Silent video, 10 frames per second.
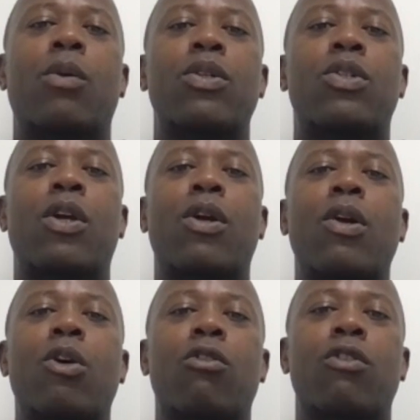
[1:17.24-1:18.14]
It was
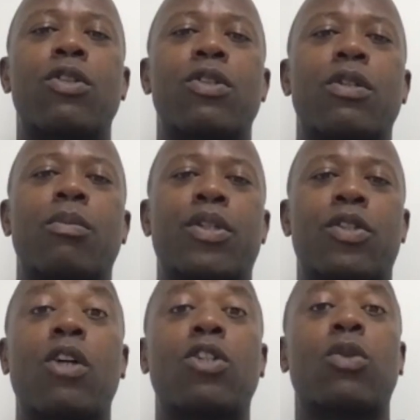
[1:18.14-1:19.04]
turnovers, but it's
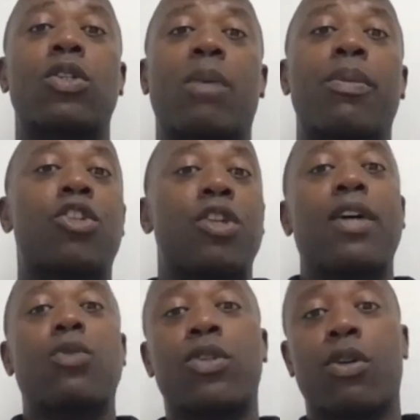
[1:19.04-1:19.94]
also with some of the
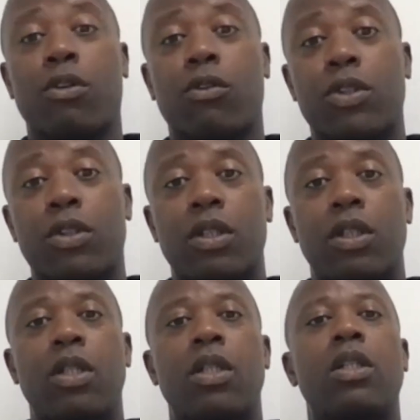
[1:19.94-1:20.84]
shots were turnovers.
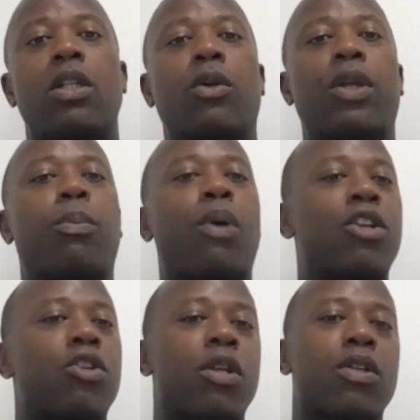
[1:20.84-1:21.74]
They
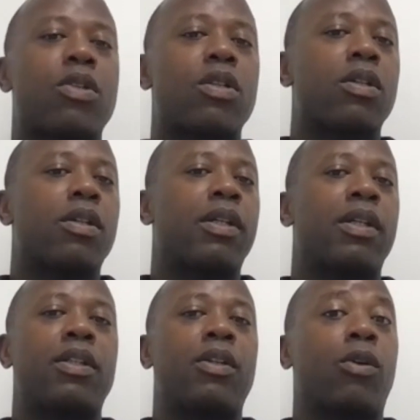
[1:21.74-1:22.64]
pressured us,
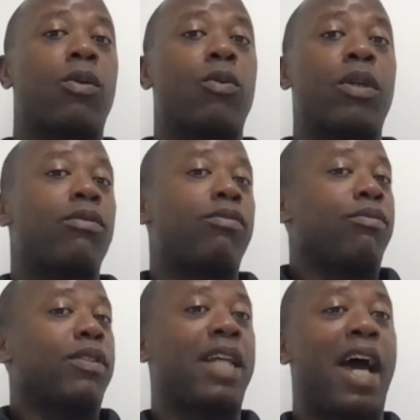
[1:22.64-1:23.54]
and when we
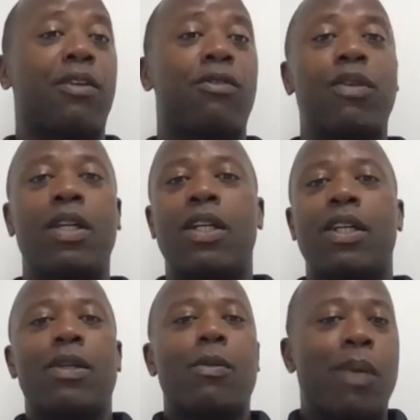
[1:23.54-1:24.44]
kind of
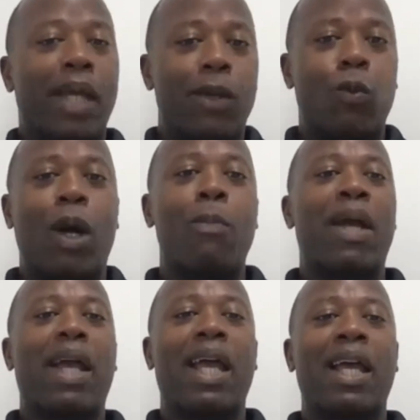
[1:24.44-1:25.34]
made one
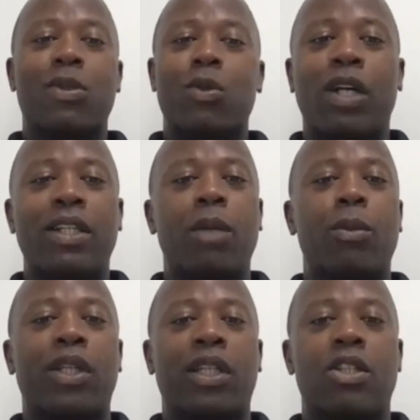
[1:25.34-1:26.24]
pass, wasn't
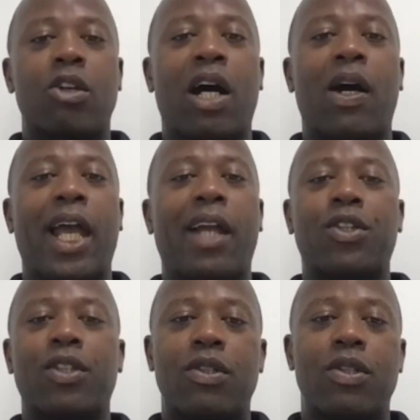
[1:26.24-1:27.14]
able to get to our
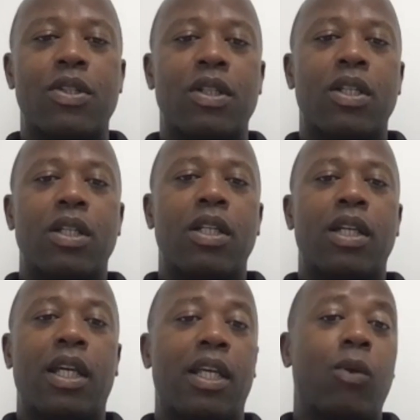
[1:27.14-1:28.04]
actions
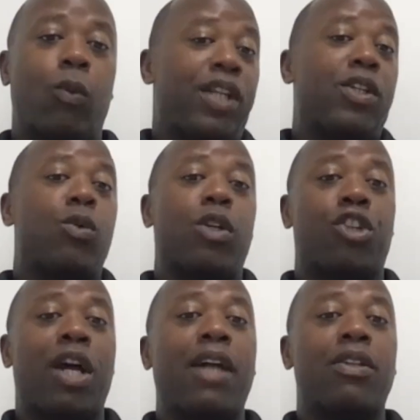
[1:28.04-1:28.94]
and went into a
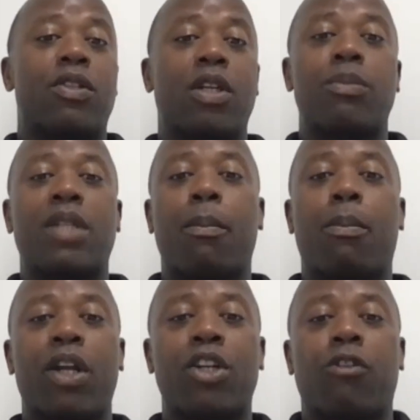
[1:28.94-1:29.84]
shot. And sometimes
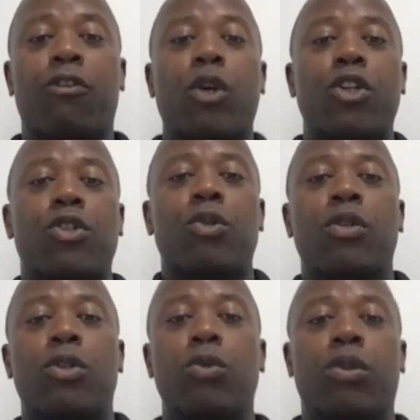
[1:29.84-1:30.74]
pressure forces you to
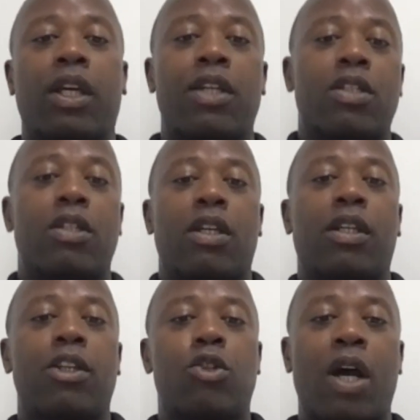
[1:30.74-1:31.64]
do things and
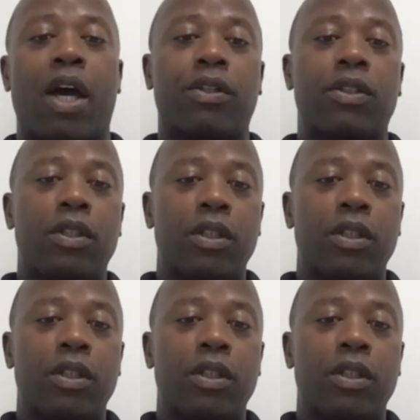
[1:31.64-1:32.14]
get you out of